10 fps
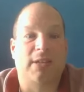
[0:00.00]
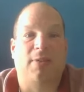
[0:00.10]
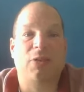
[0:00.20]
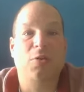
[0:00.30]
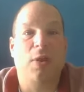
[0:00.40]
And
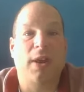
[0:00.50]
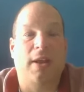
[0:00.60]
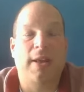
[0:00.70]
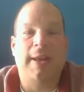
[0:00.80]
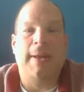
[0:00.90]
if you want
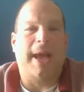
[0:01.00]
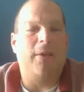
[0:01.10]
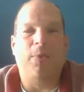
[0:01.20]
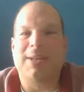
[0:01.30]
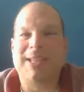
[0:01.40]
to, I
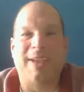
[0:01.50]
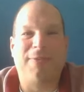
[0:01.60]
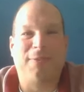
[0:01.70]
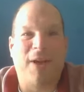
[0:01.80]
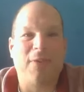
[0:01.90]
don't want to say a
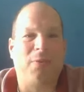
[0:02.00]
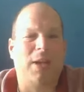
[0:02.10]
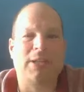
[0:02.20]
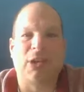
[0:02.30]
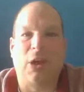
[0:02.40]
fun
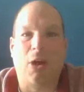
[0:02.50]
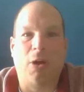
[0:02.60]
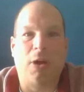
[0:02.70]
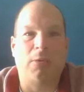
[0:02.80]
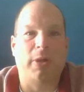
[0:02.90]
read, it's a
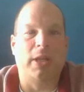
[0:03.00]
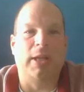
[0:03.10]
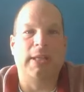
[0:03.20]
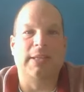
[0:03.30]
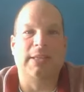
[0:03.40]
hard read,
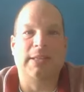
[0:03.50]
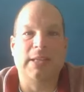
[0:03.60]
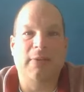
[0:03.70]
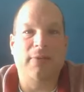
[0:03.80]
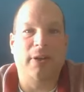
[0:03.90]
it's a
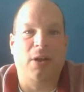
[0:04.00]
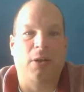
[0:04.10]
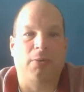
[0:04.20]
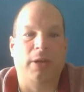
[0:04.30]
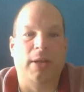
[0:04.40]

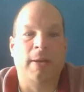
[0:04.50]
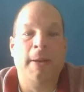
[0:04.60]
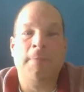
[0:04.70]
difficult read.